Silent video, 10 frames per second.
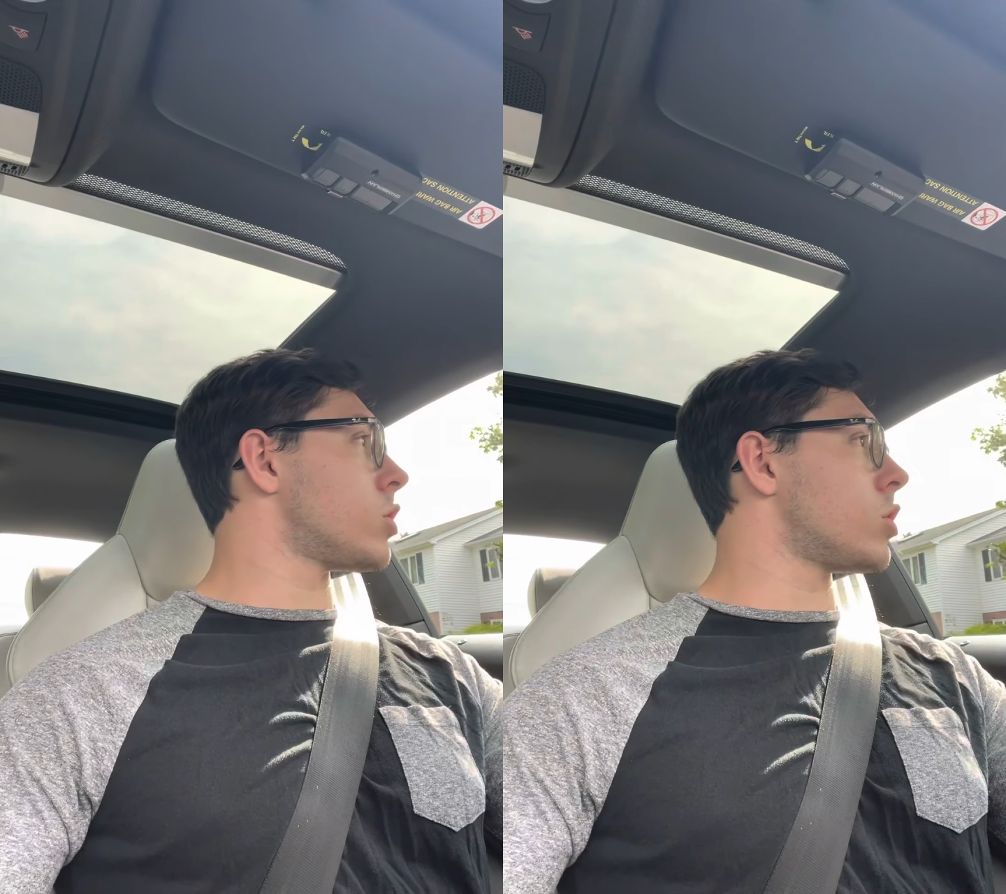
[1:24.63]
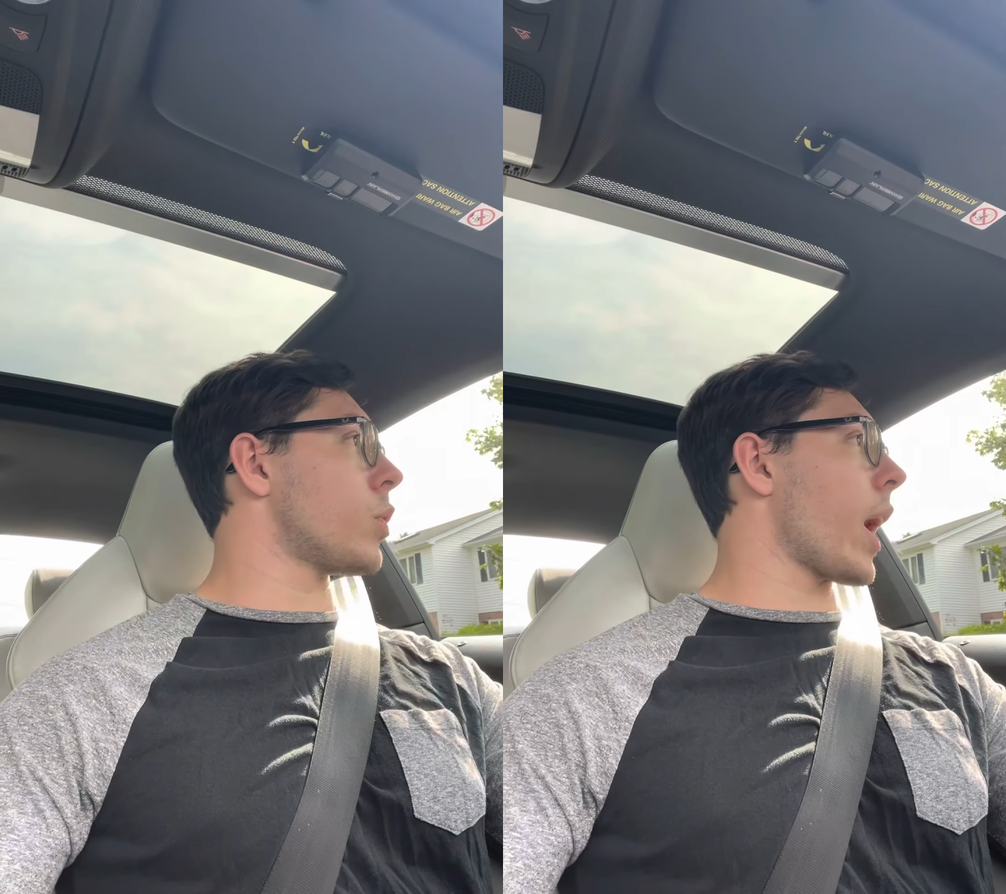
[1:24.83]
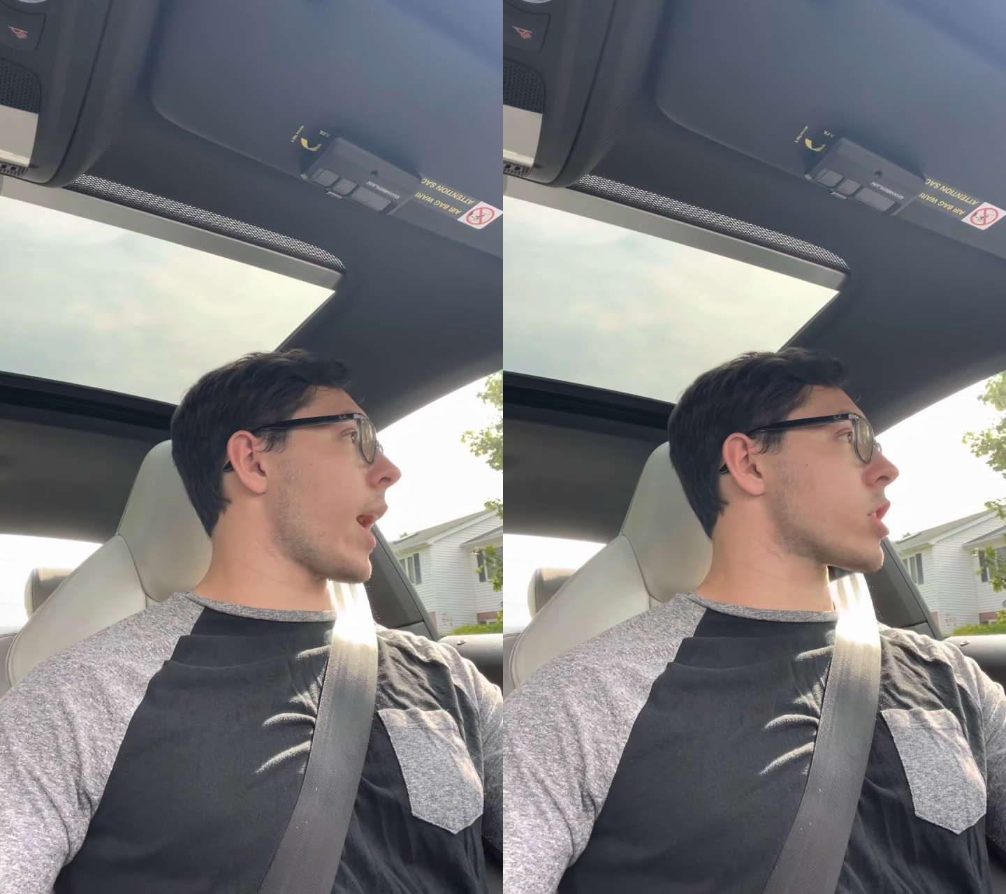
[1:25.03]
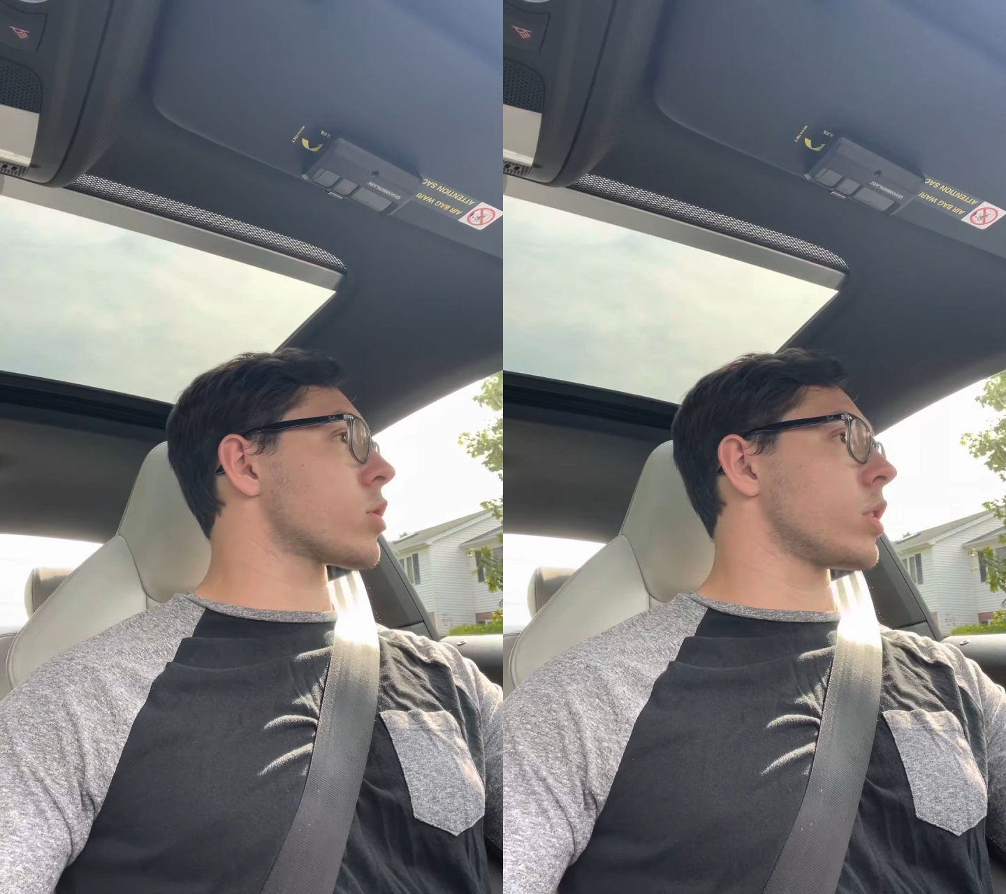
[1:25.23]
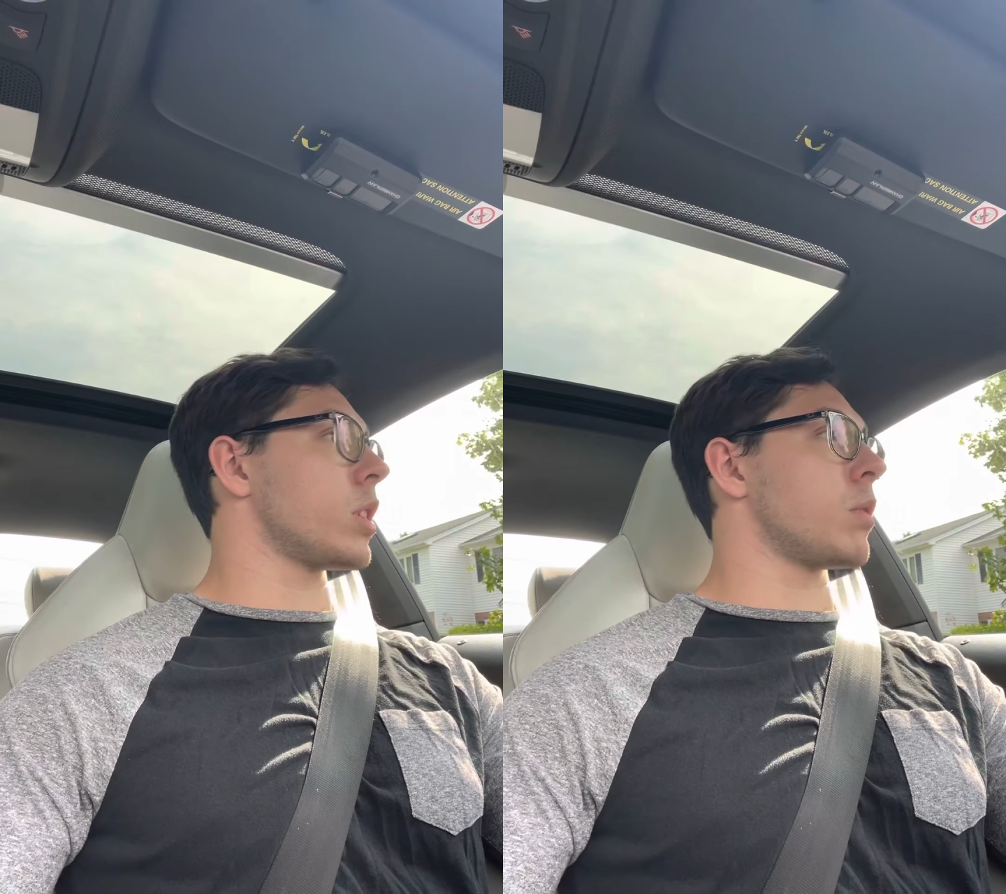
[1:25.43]
to
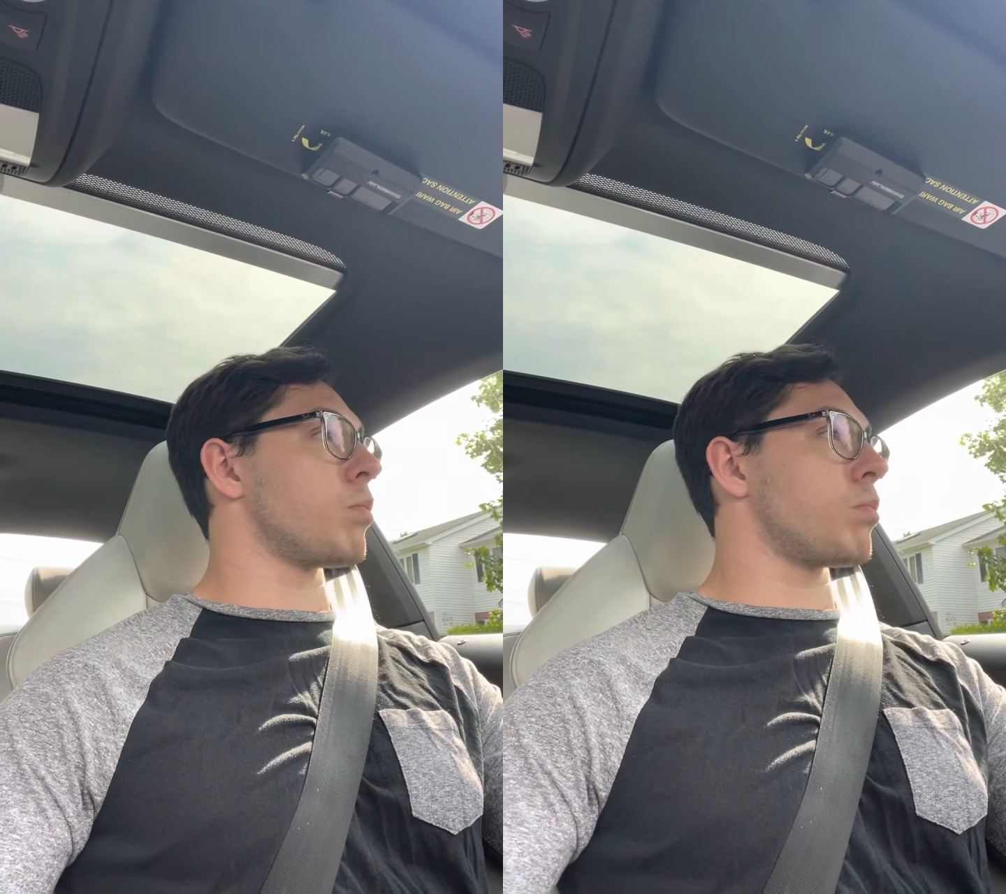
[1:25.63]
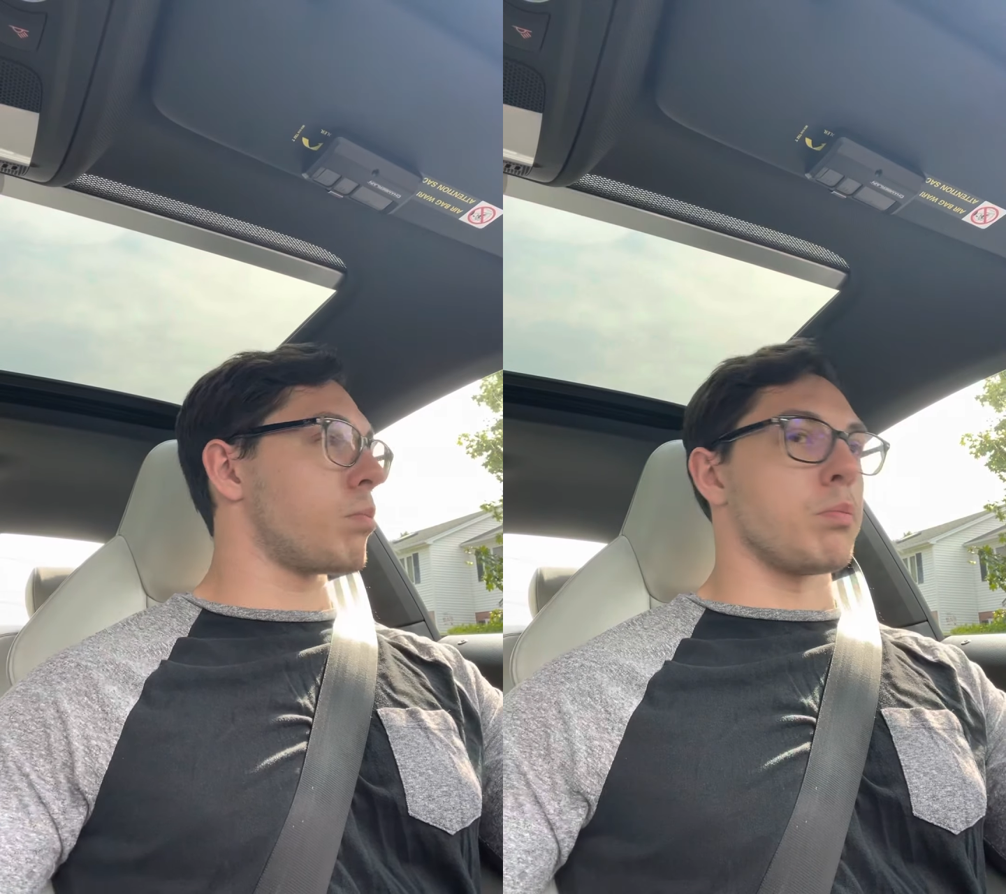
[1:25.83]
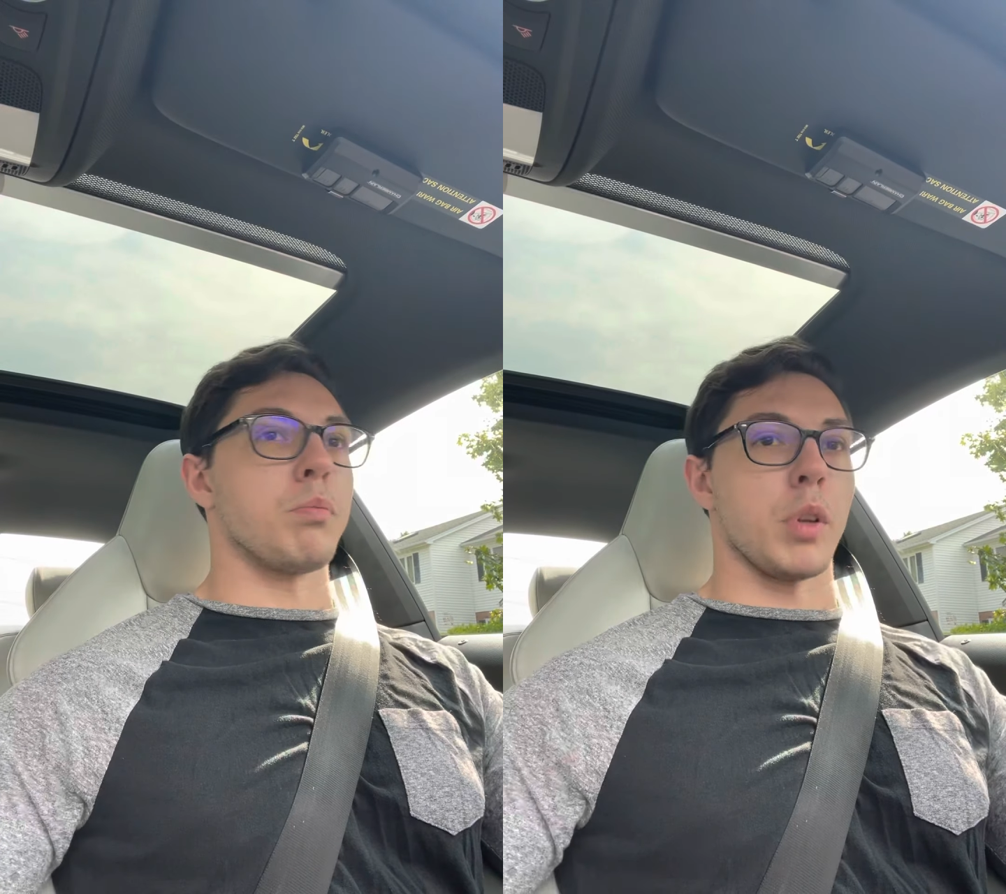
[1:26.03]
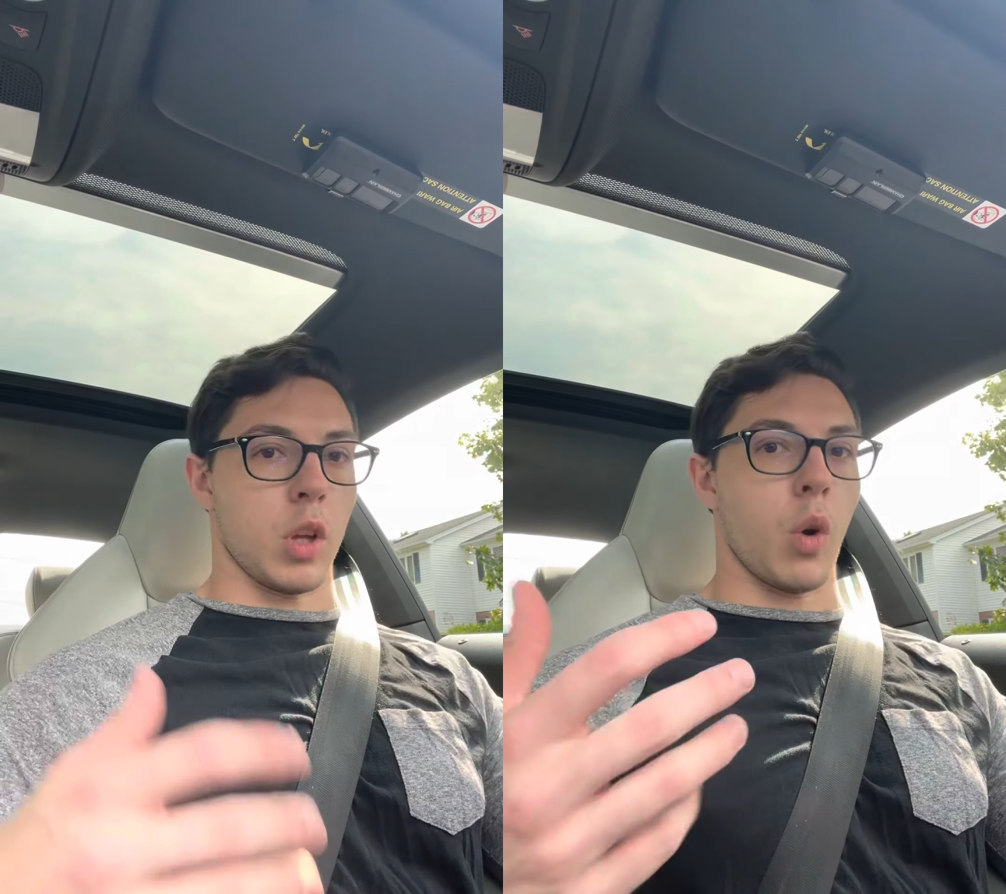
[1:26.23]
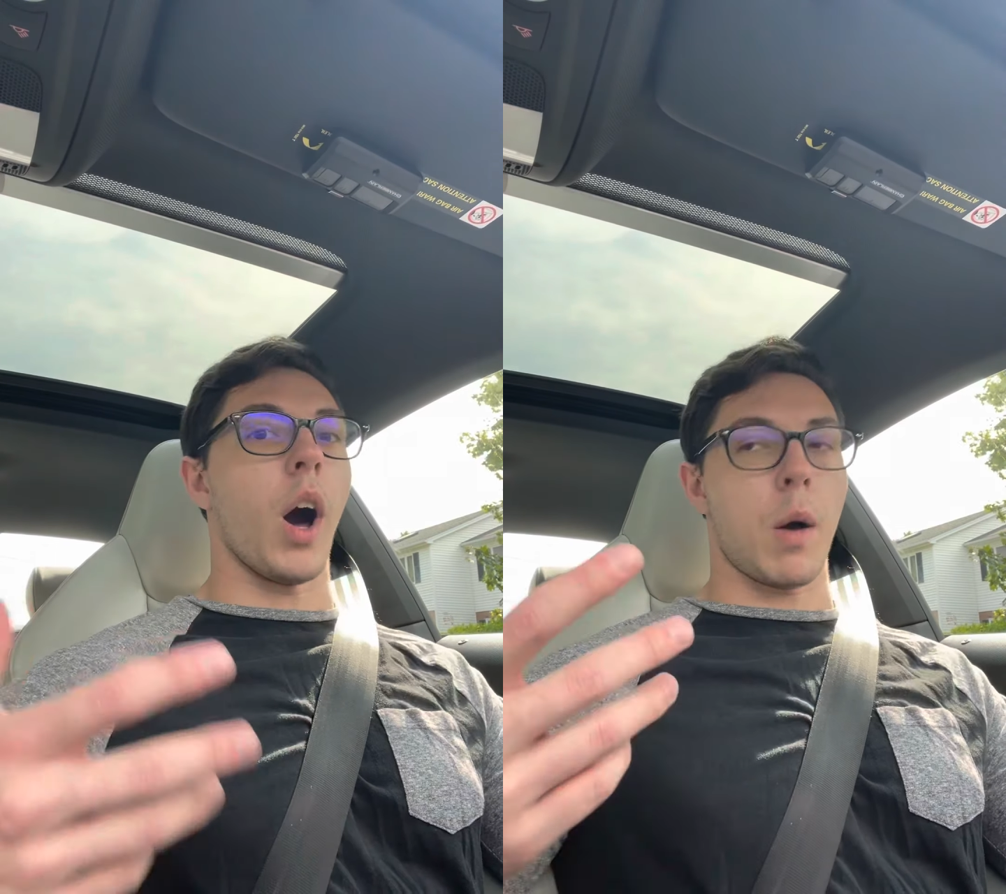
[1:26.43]
actually
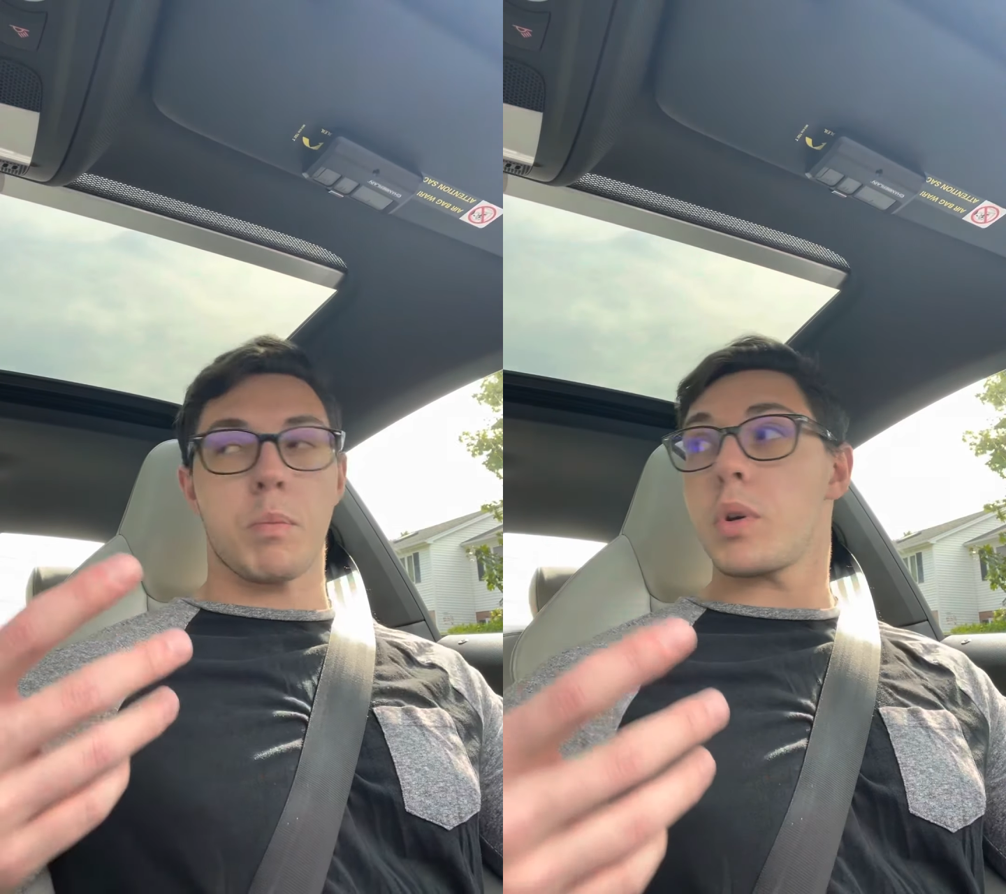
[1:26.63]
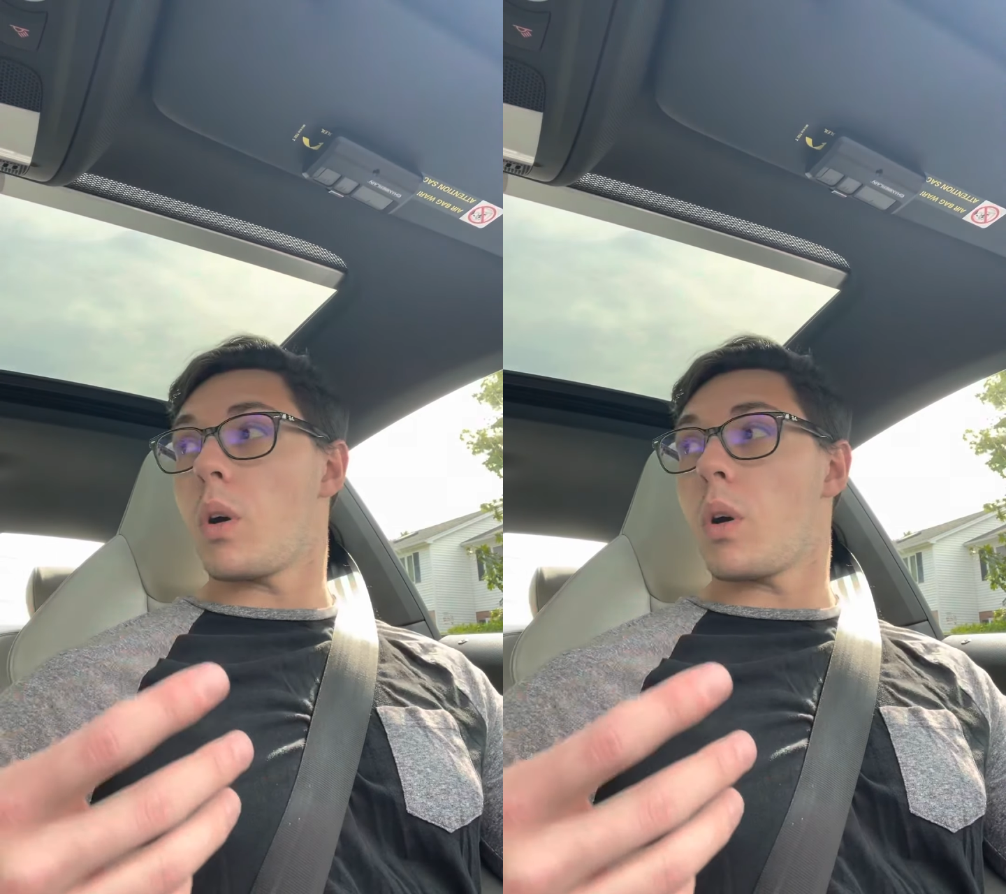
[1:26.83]
blow up